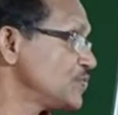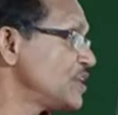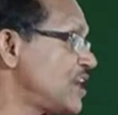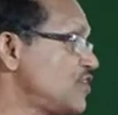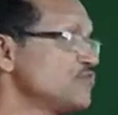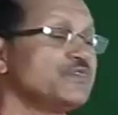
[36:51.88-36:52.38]
not
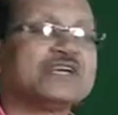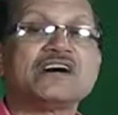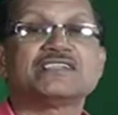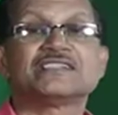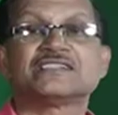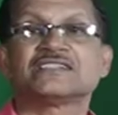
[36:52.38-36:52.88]
how we
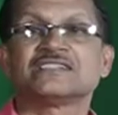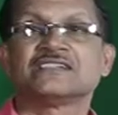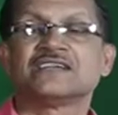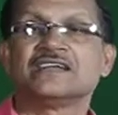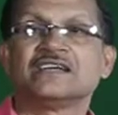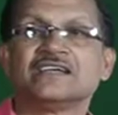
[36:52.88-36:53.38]
ask
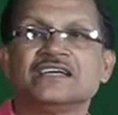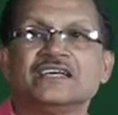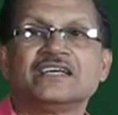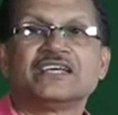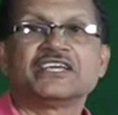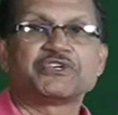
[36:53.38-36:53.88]

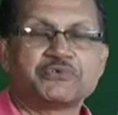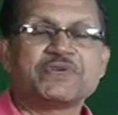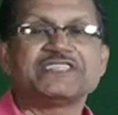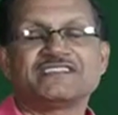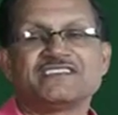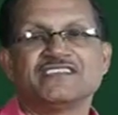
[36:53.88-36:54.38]

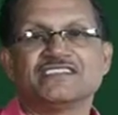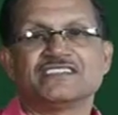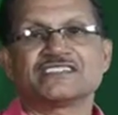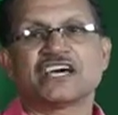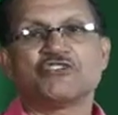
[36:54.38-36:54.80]
questions,